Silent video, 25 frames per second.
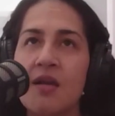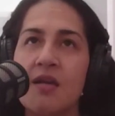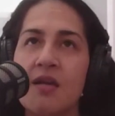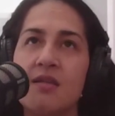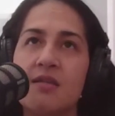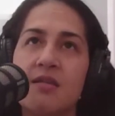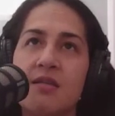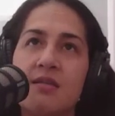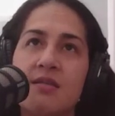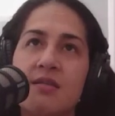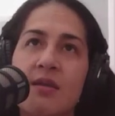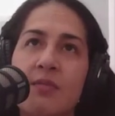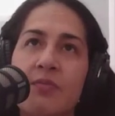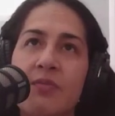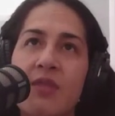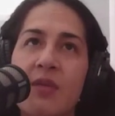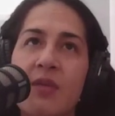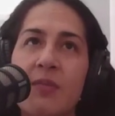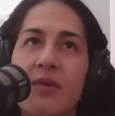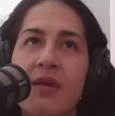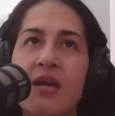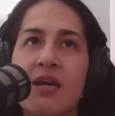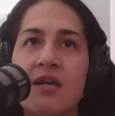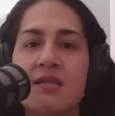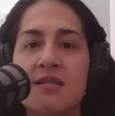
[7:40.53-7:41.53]
Is it
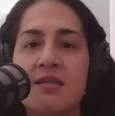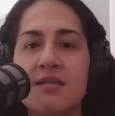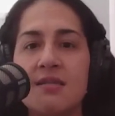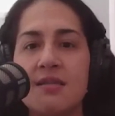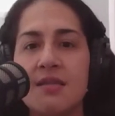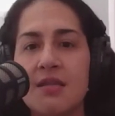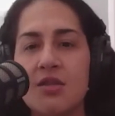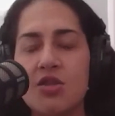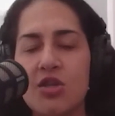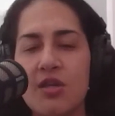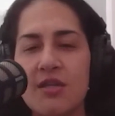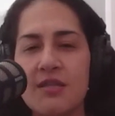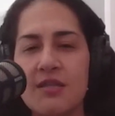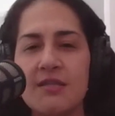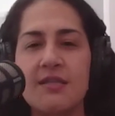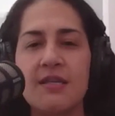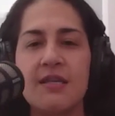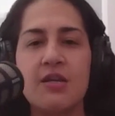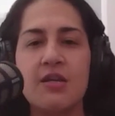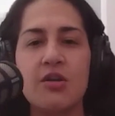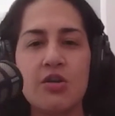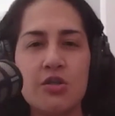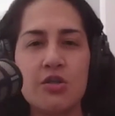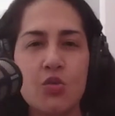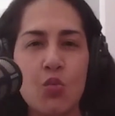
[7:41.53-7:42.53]
something because it's the Gen
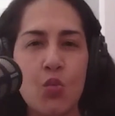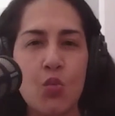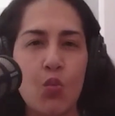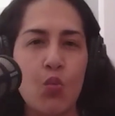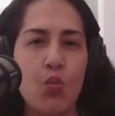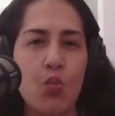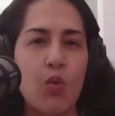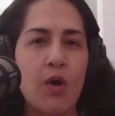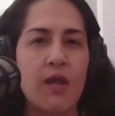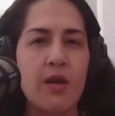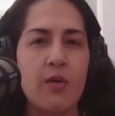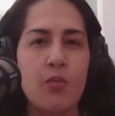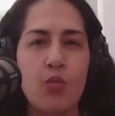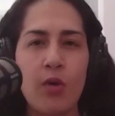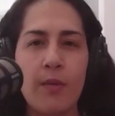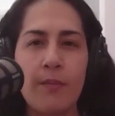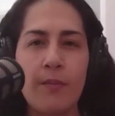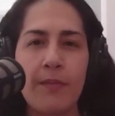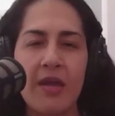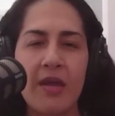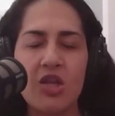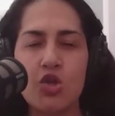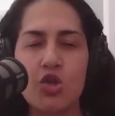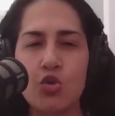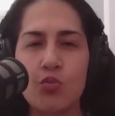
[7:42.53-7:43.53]
Zers?
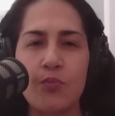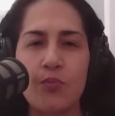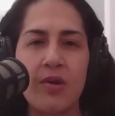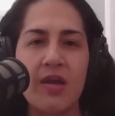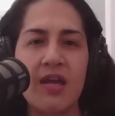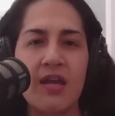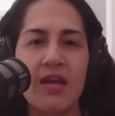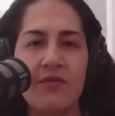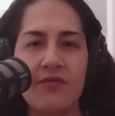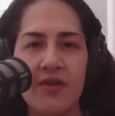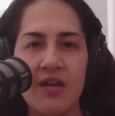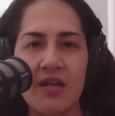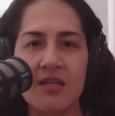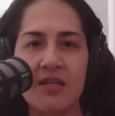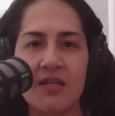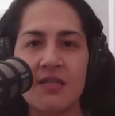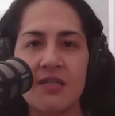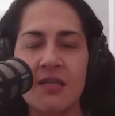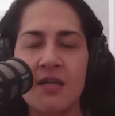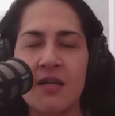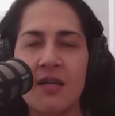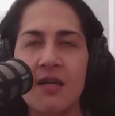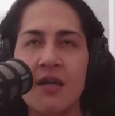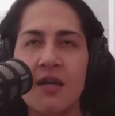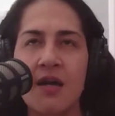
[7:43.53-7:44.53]
What made you
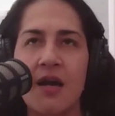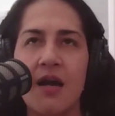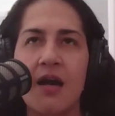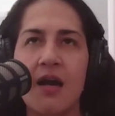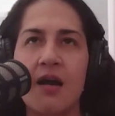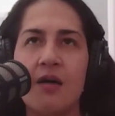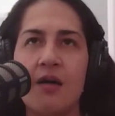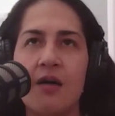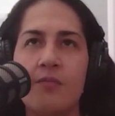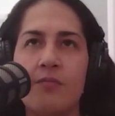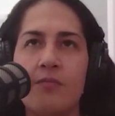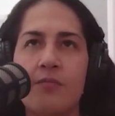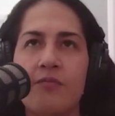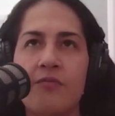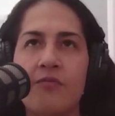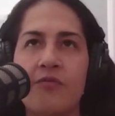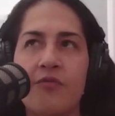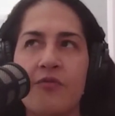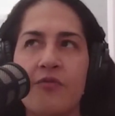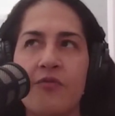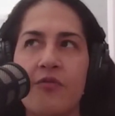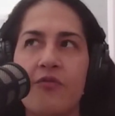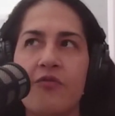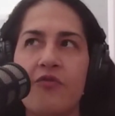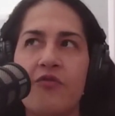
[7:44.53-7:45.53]
pivot
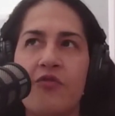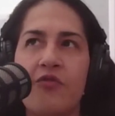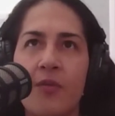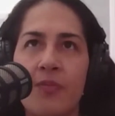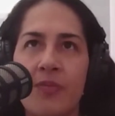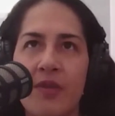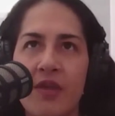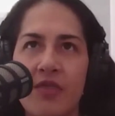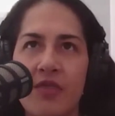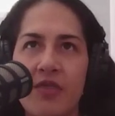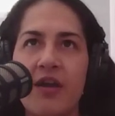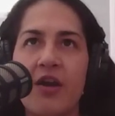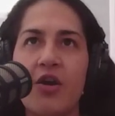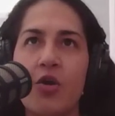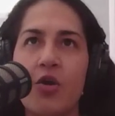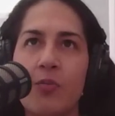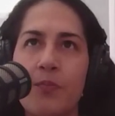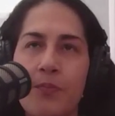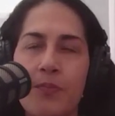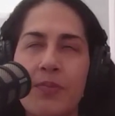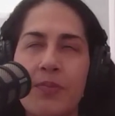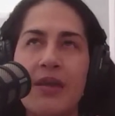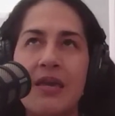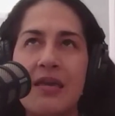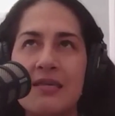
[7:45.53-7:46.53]
from the
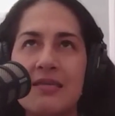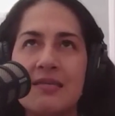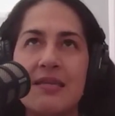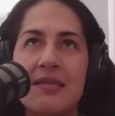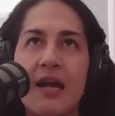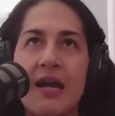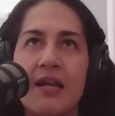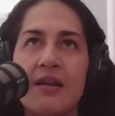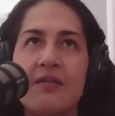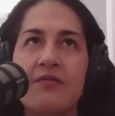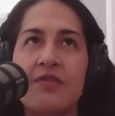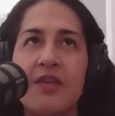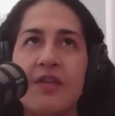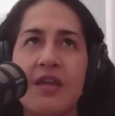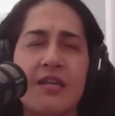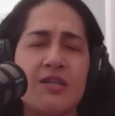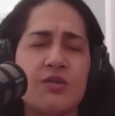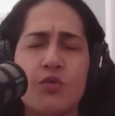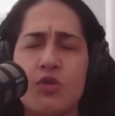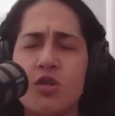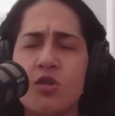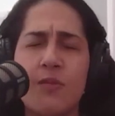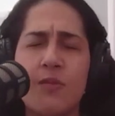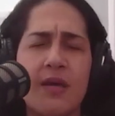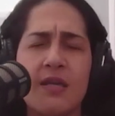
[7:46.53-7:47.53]
therapy side of
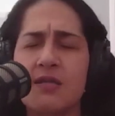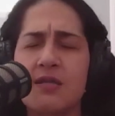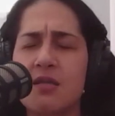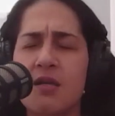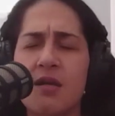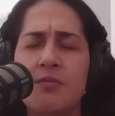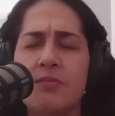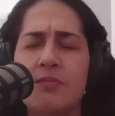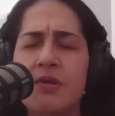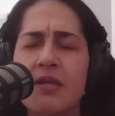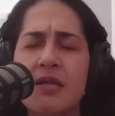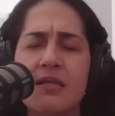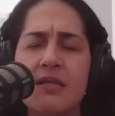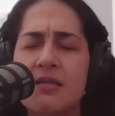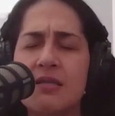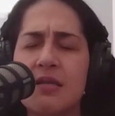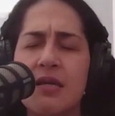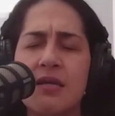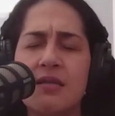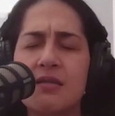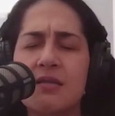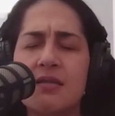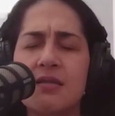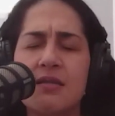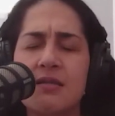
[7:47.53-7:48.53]
things, which makes complete
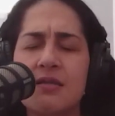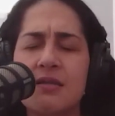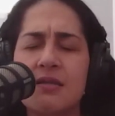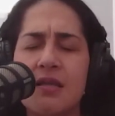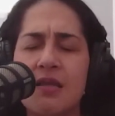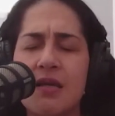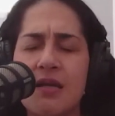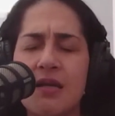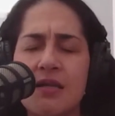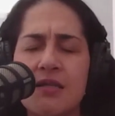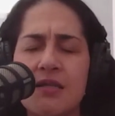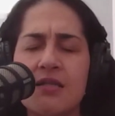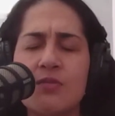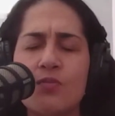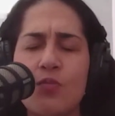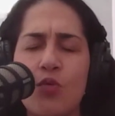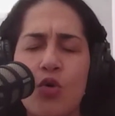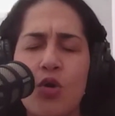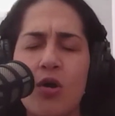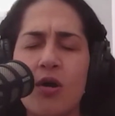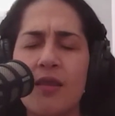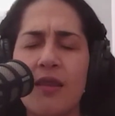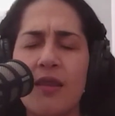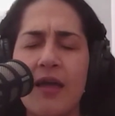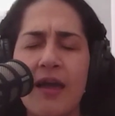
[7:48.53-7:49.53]
sense to say that it's
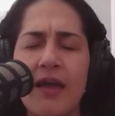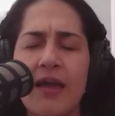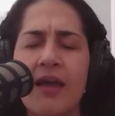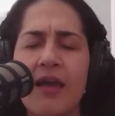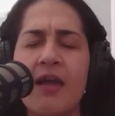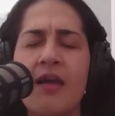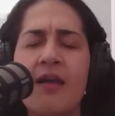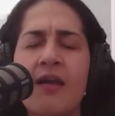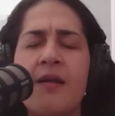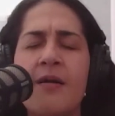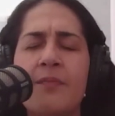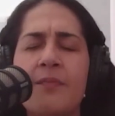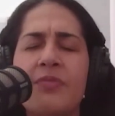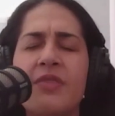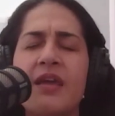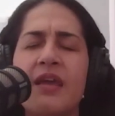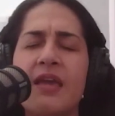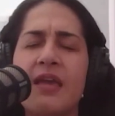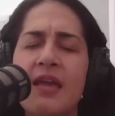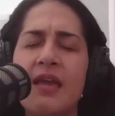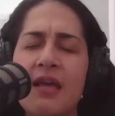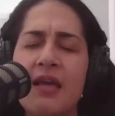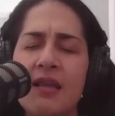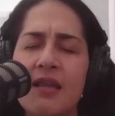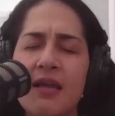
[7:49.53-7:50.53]
more like the
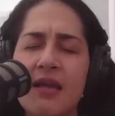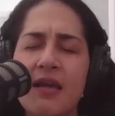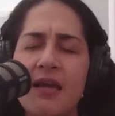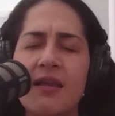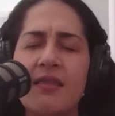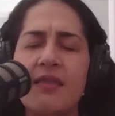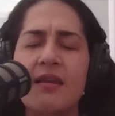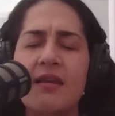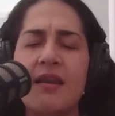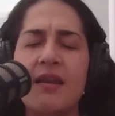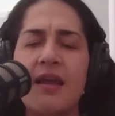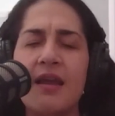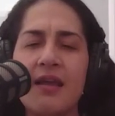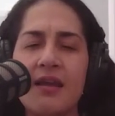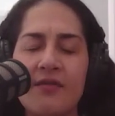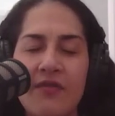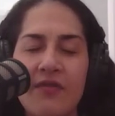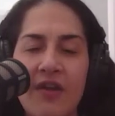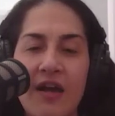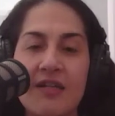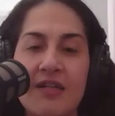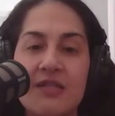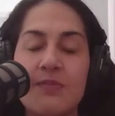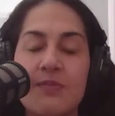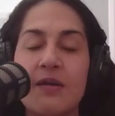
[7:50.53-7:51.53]
healing and the negative
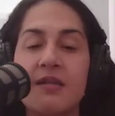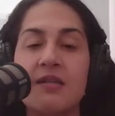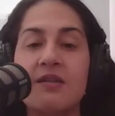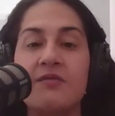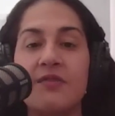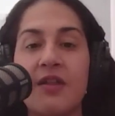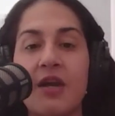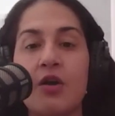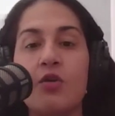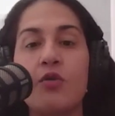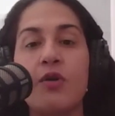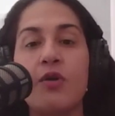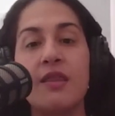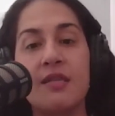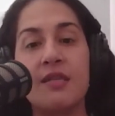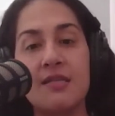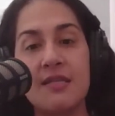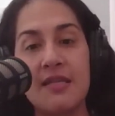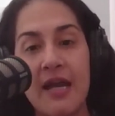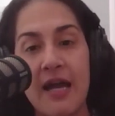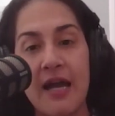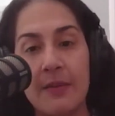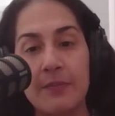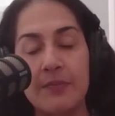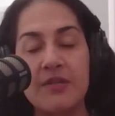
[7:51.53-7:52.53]
aspect of like, okay,
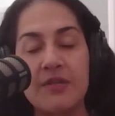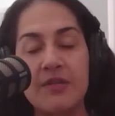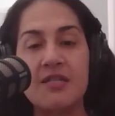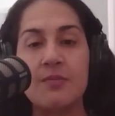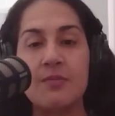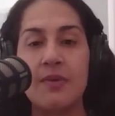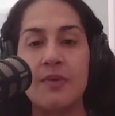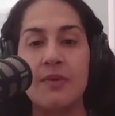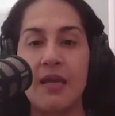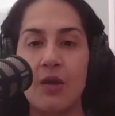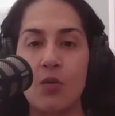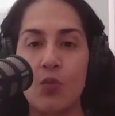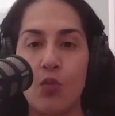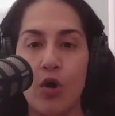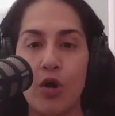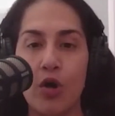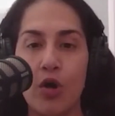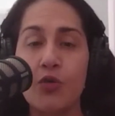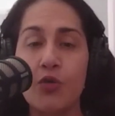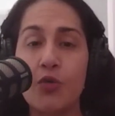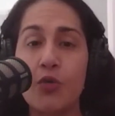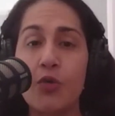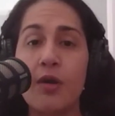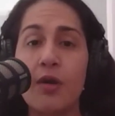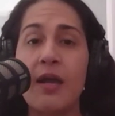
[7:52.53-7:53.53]
this happened to me and
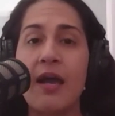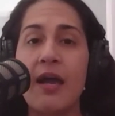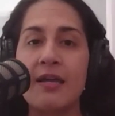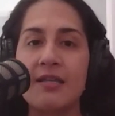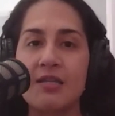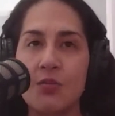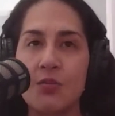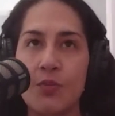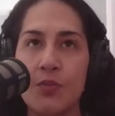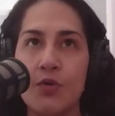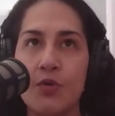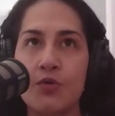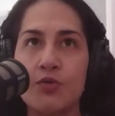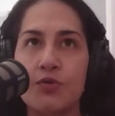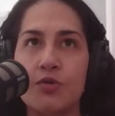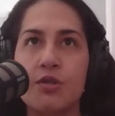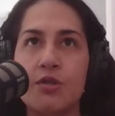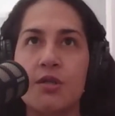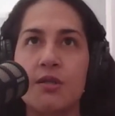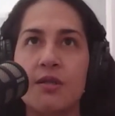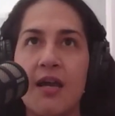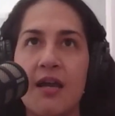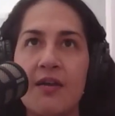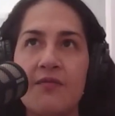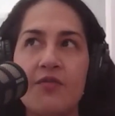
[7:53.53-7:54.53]
work through it, as opposed
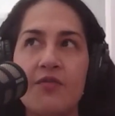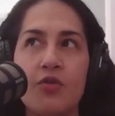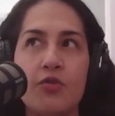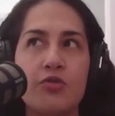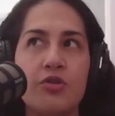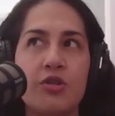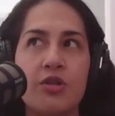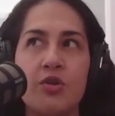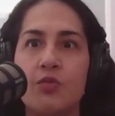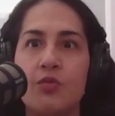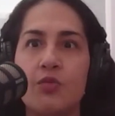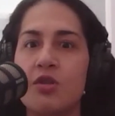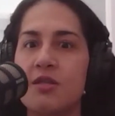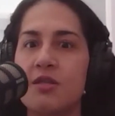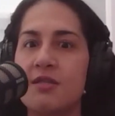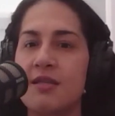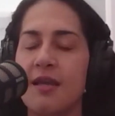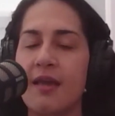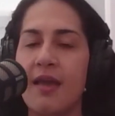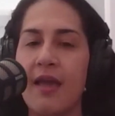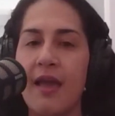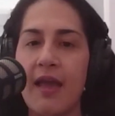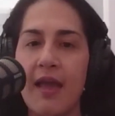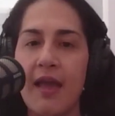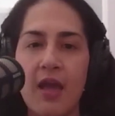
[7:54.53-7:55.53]
to life coaching, which is
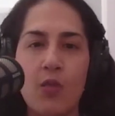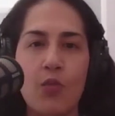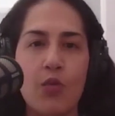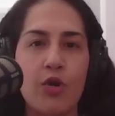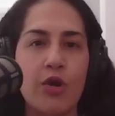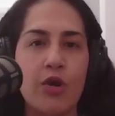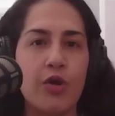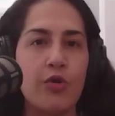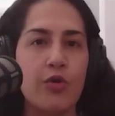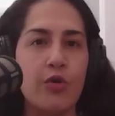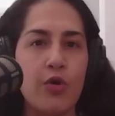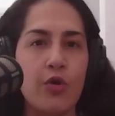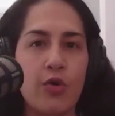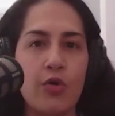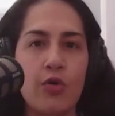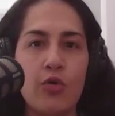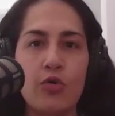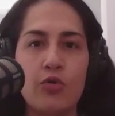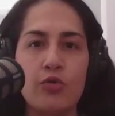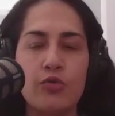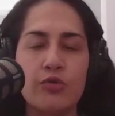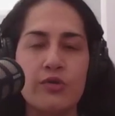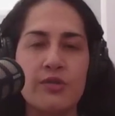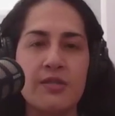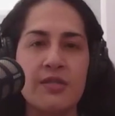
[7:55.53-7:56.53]
like, hey, what are your
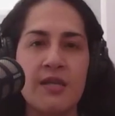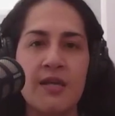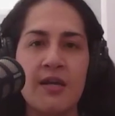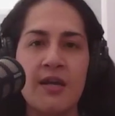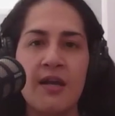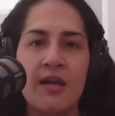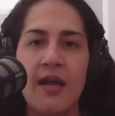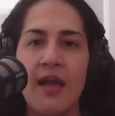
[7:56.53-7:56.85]
goals?